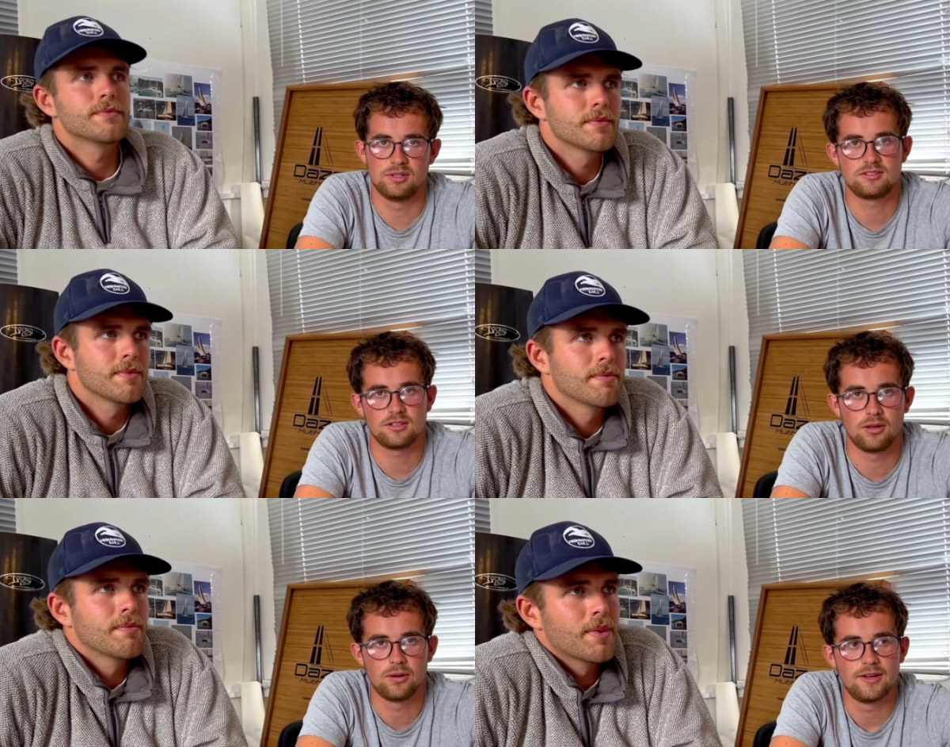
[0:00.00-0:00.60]
Speaker 1: So
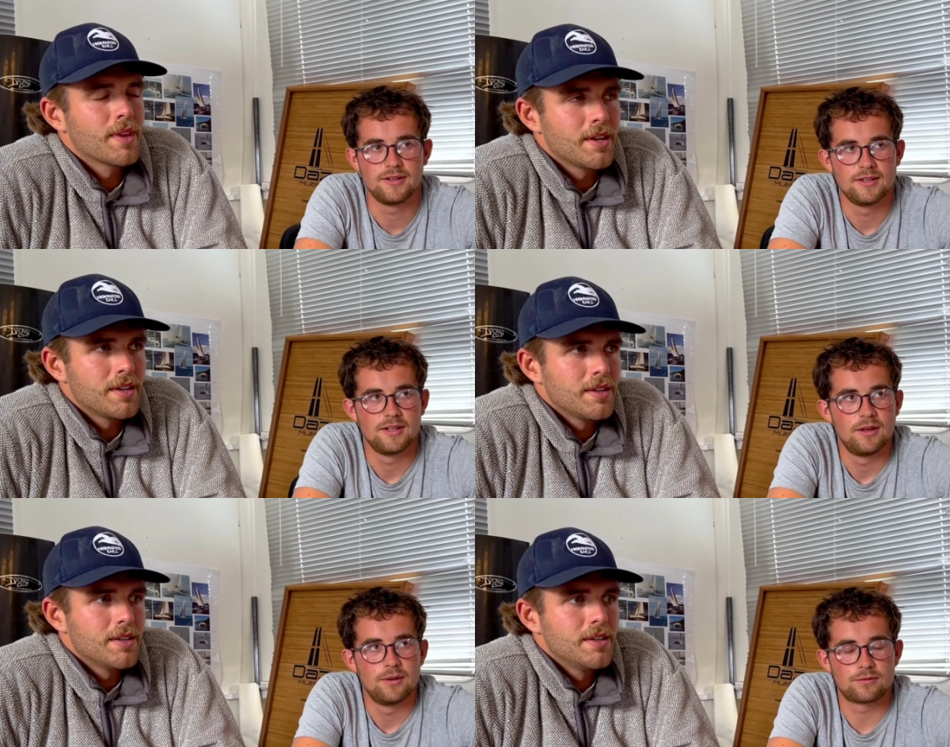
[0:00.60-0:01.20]

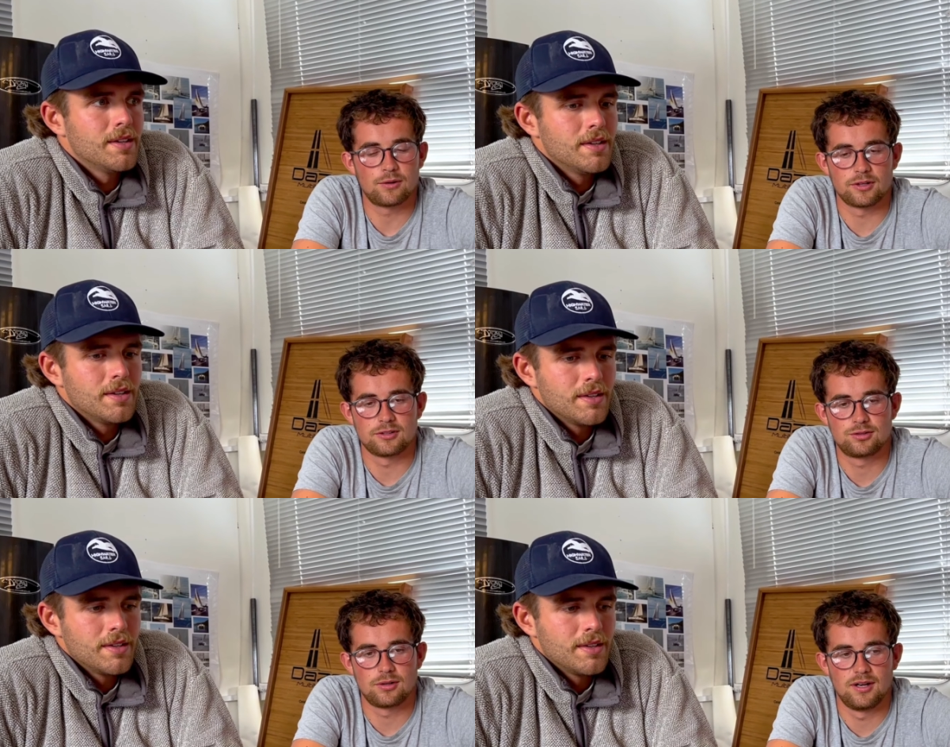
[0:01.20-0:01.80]
we've got to
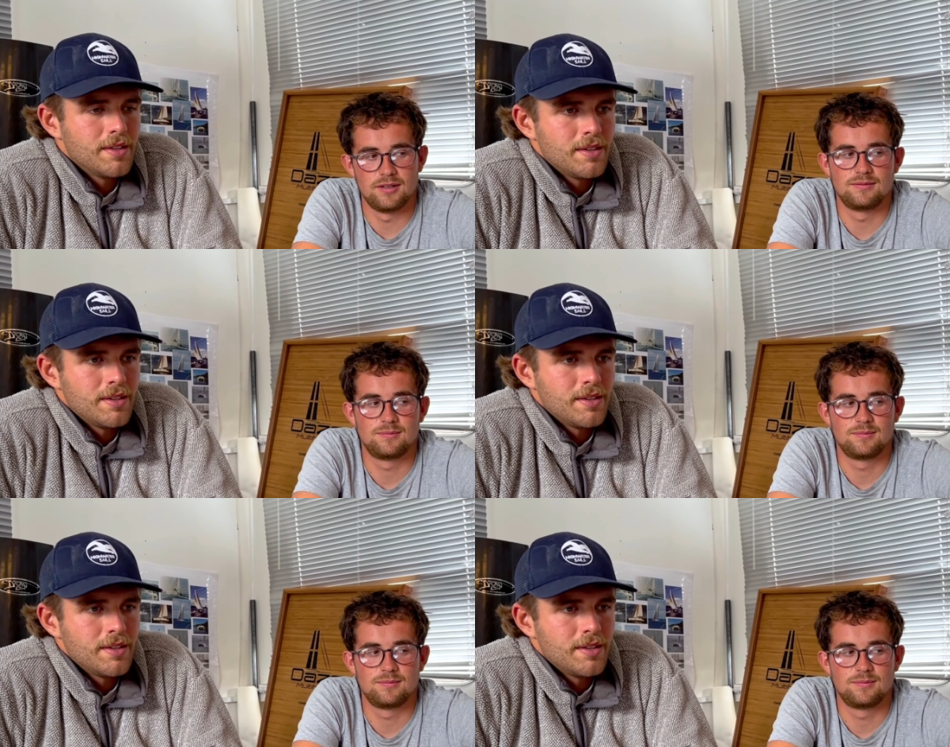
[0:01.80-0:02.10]
try and